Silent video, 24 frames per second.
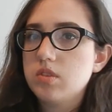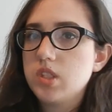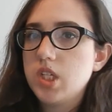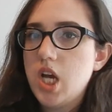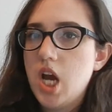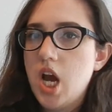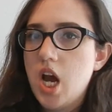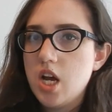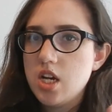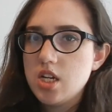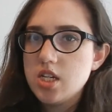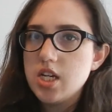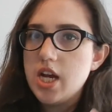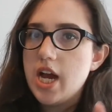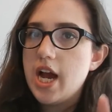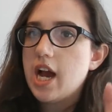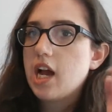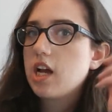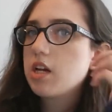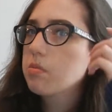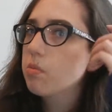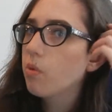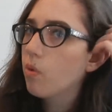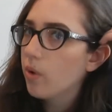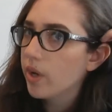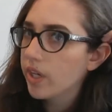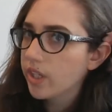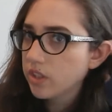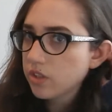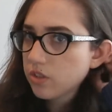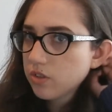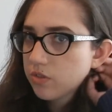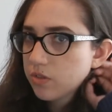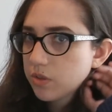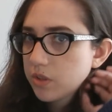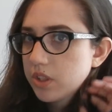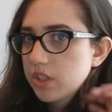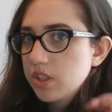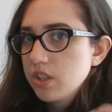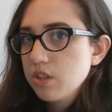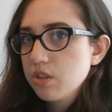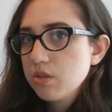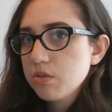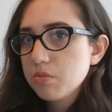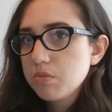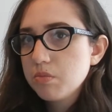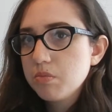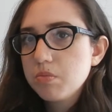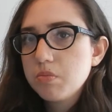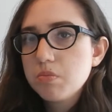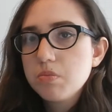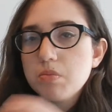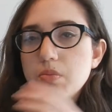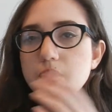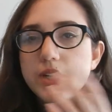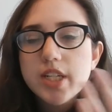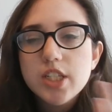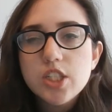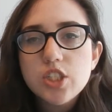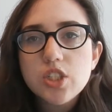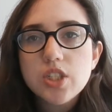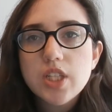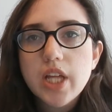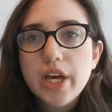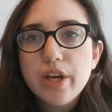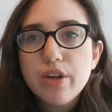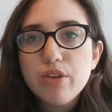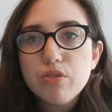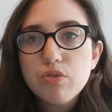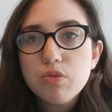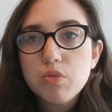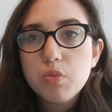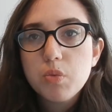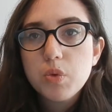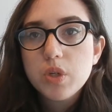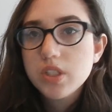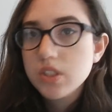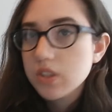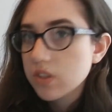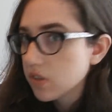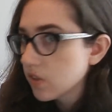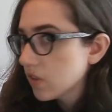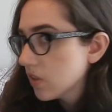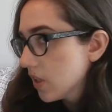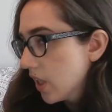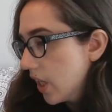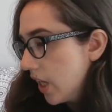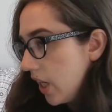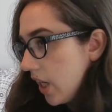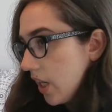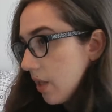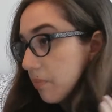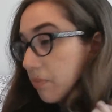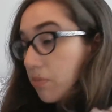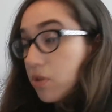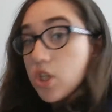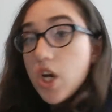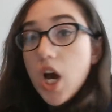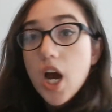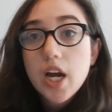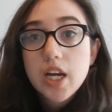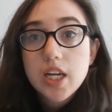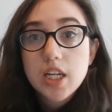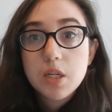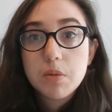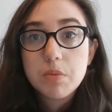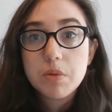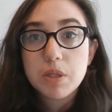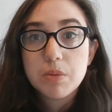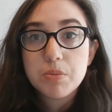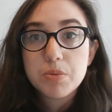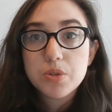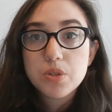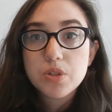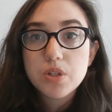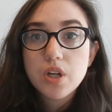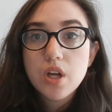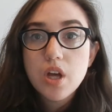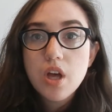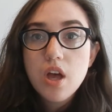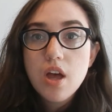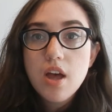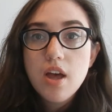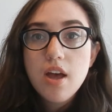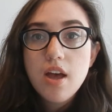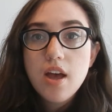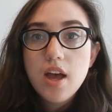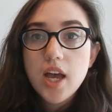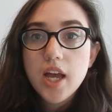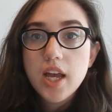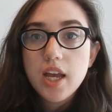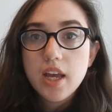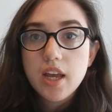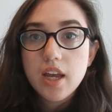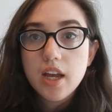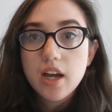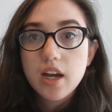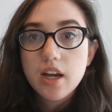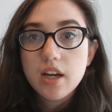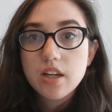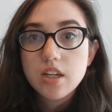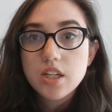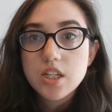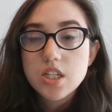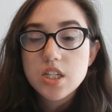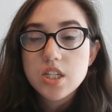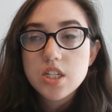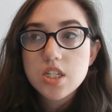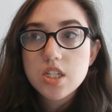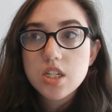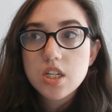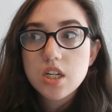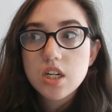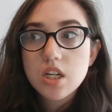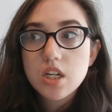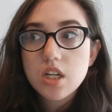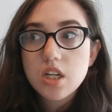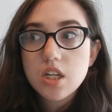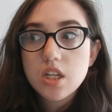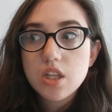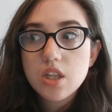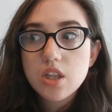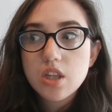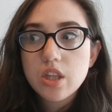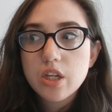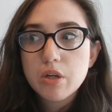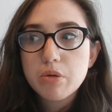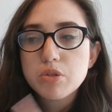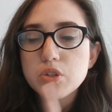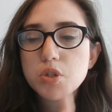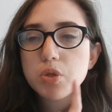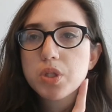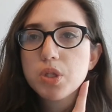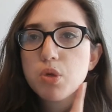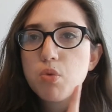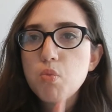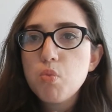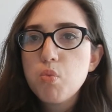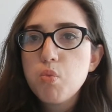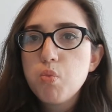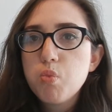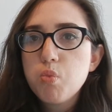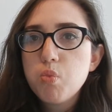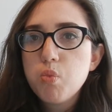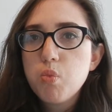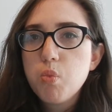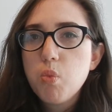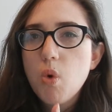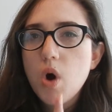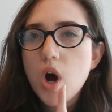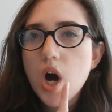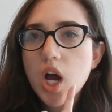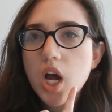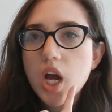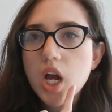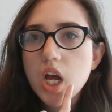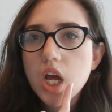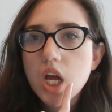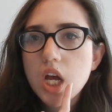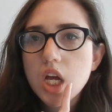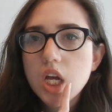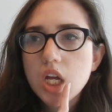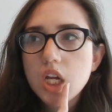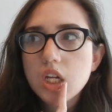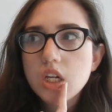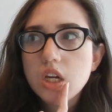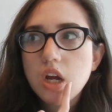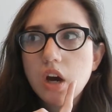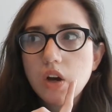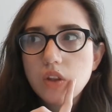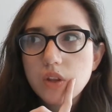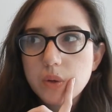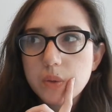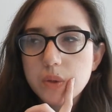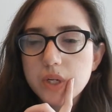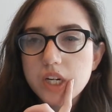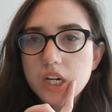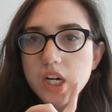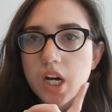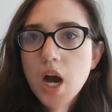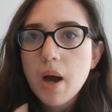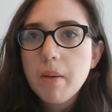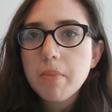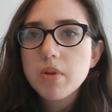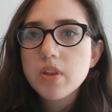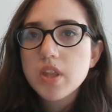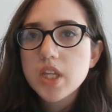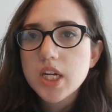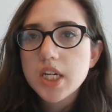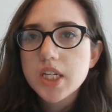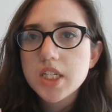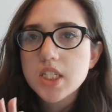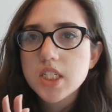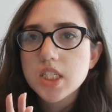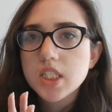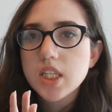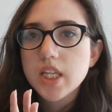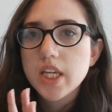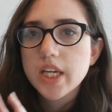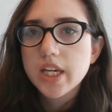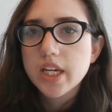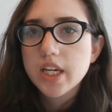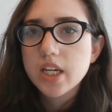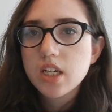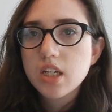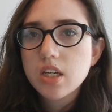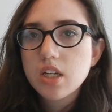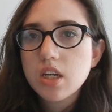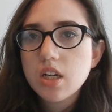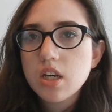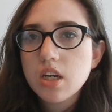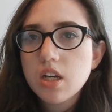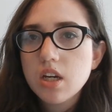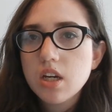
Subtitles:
contact points for British life was talking to people, and there was only there were a couple that I did like